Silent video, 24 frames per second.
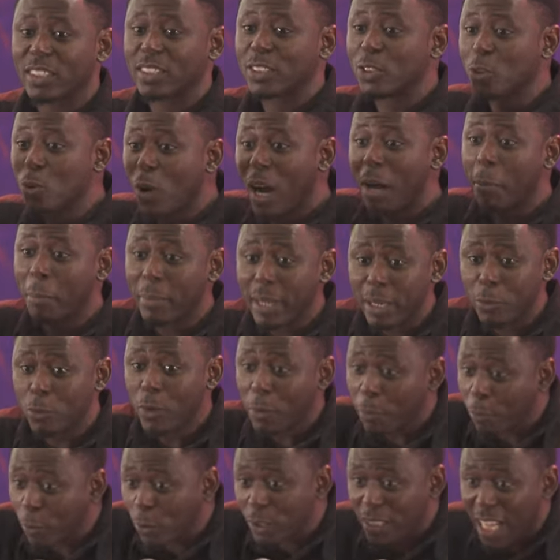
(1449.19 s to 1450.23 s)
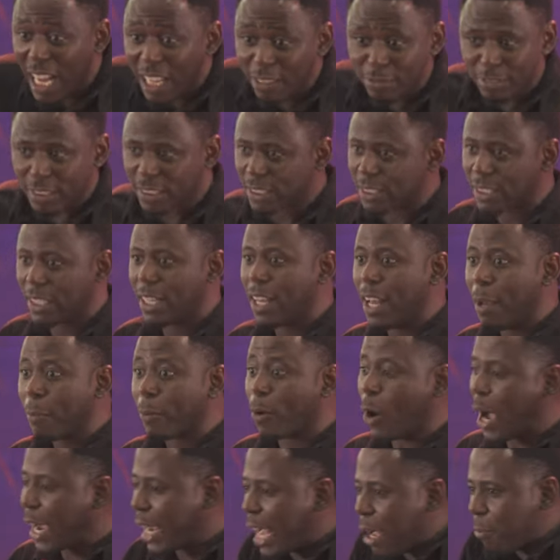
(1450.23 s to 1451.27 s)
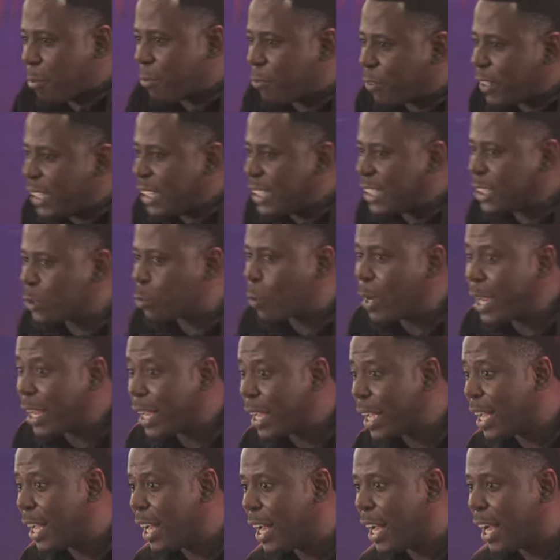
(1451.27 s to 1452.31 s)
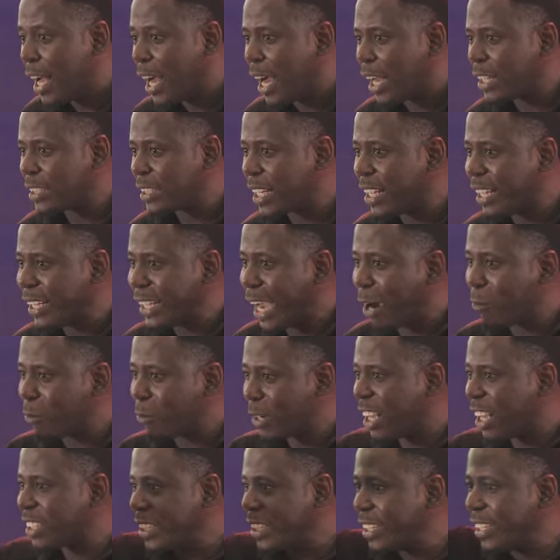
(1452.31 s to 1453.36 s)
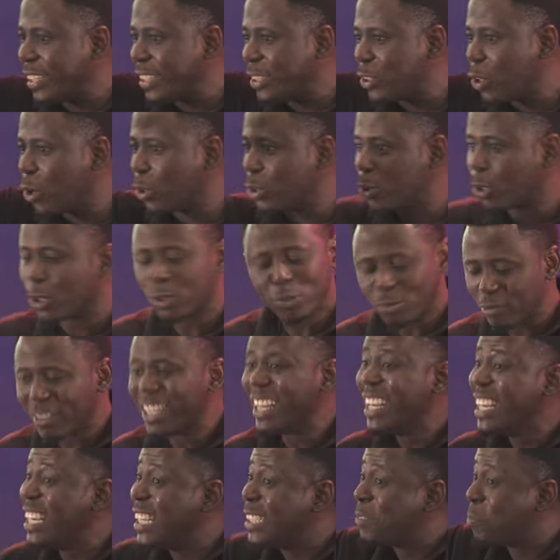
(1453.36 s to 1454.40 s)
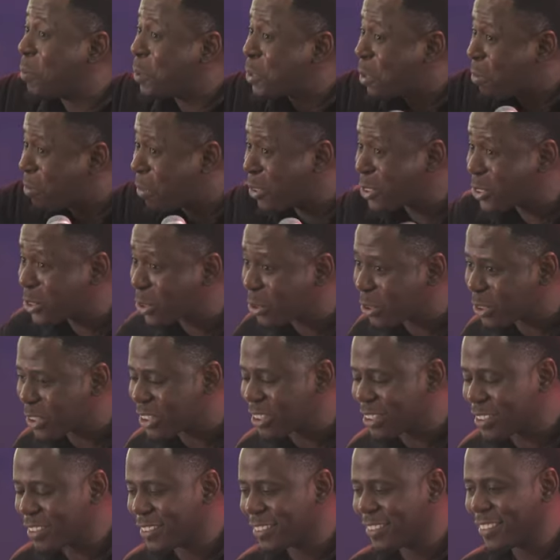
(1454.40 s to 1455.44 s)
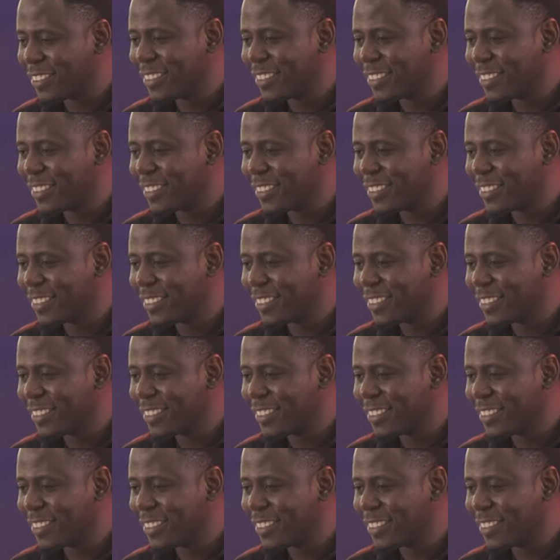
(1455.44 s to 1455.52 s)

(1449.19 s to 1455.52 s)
It's you and me. We both have it. Because I can't be feeling this way. I say, I will not say it's your church. It's both of us, church.